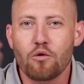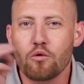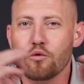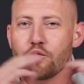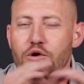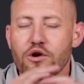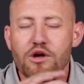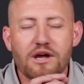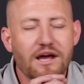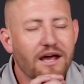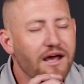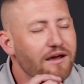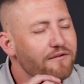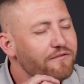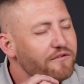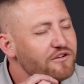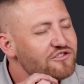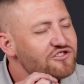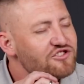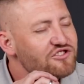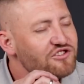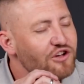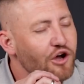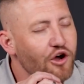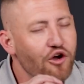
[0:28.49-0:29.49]
We have
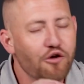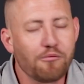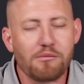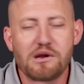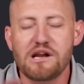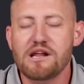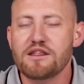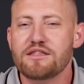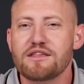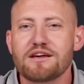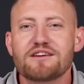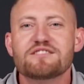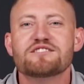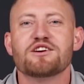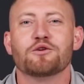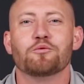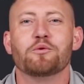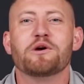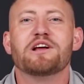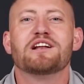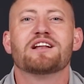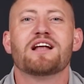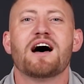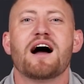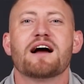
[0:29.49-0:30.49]
so many things that
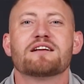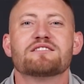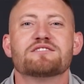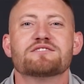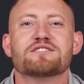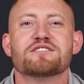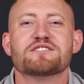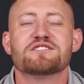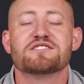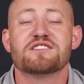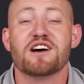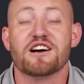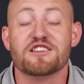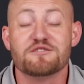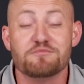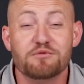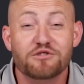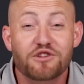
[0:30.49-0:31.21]
we'd like to discuss,